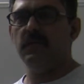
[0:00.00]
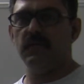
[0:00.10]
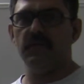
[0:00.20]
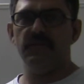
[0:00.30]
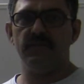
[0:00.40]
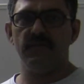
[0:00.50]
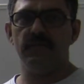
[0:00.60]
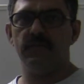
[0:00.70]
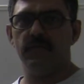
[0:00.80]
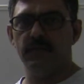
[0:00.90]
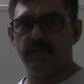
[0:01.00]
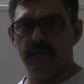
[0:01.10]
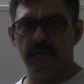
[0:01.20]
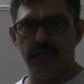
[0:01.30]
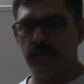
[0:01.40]
research and
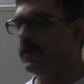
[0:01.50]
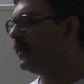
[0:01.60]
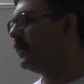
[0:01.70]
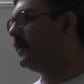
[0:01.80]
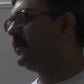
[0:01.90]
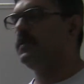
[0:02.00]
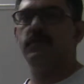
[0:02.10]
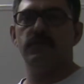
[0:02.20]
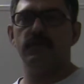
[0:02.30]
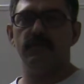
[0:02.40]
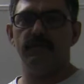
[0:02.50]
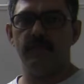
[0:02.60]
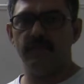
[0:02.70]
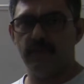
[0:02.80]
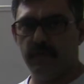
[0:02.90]
training. This is the
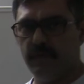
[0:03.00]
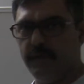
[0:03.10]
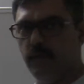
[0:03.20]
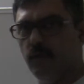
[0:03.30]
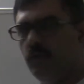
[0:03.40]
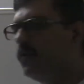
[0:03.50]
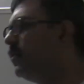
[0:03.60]
first video,